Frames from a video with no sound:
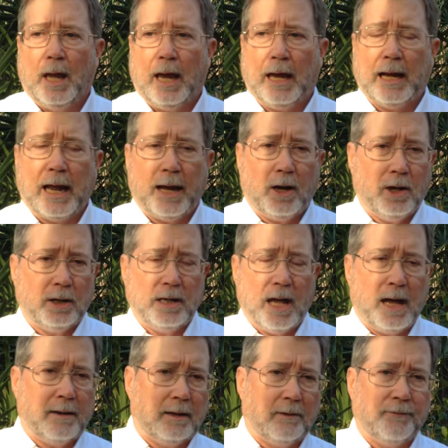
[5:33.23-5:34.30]
And I could
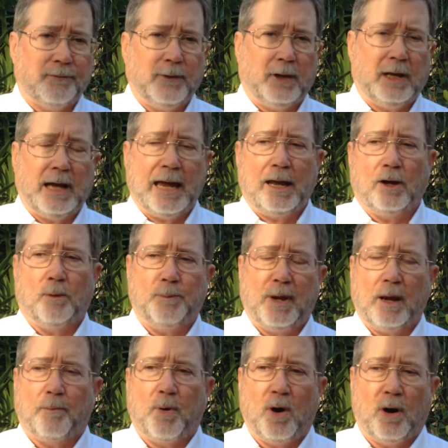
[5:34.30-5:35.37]
not affiliate or
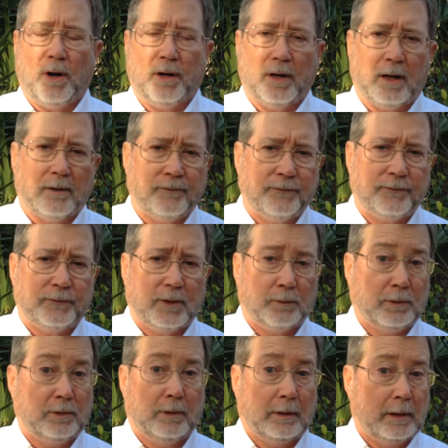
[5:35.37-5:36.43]
be a part of
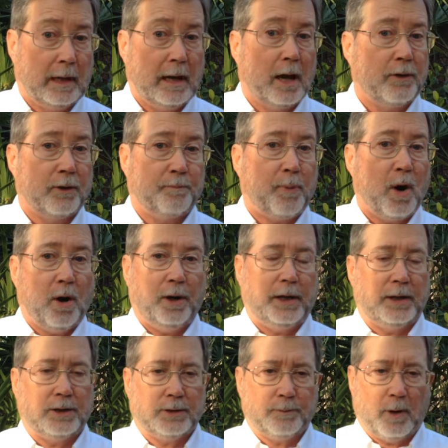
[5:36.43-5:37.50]
the other
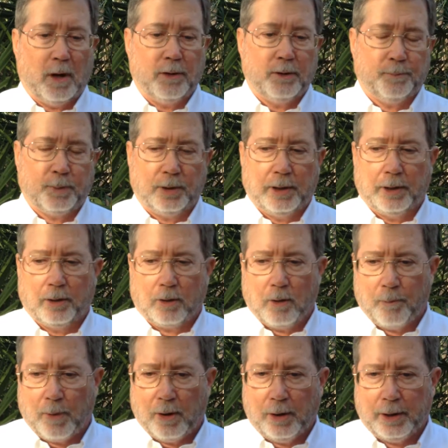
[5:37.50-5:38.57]
parties, other
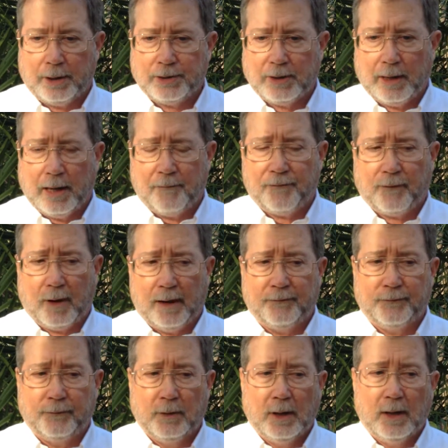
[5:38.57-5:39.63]
political parties. And I've
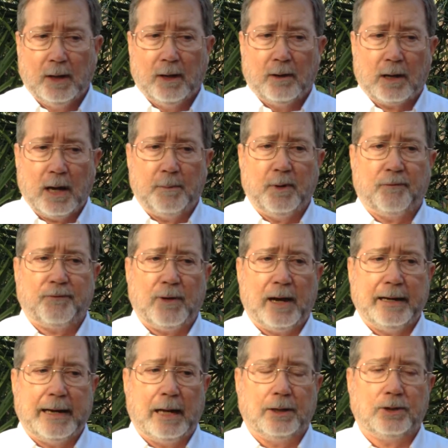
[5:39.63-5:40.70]
come to
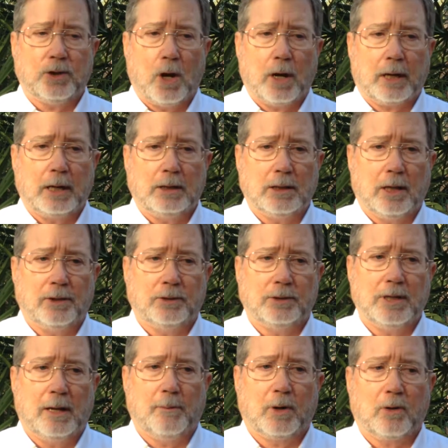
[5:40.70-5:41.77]
find out in talking to other
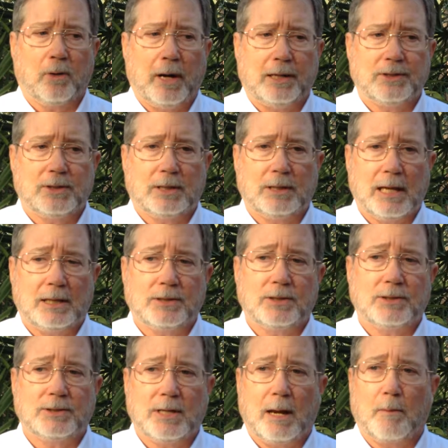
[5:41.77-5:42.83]
Democrats that that's the
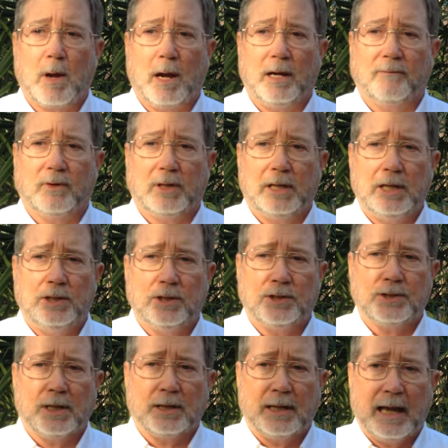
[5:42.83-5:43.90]
same kind of
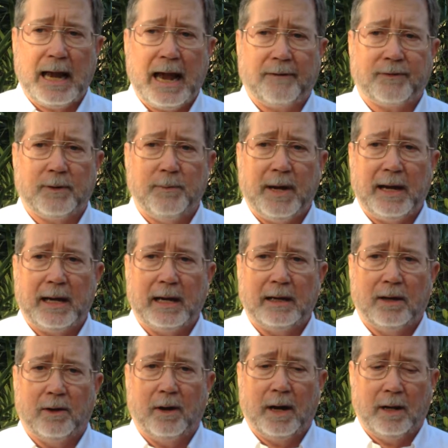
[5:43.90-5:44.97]
allegiance that they have to make
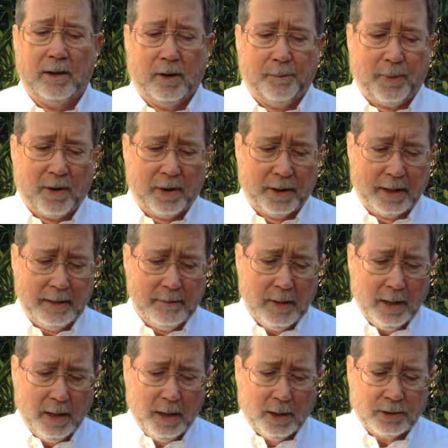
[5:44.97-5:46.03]
in their party.
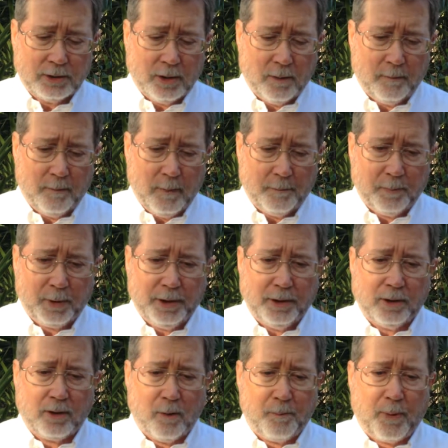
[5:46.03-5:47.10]
So
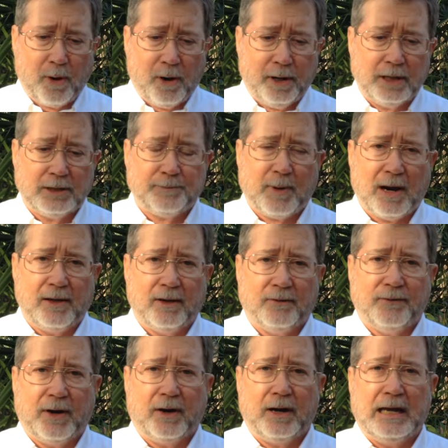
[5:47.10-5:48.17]
political parties, by their
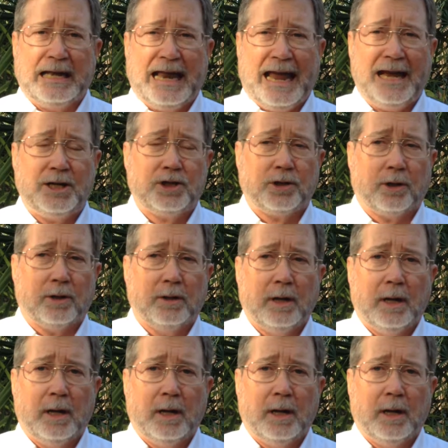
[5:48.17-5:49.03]
very nature,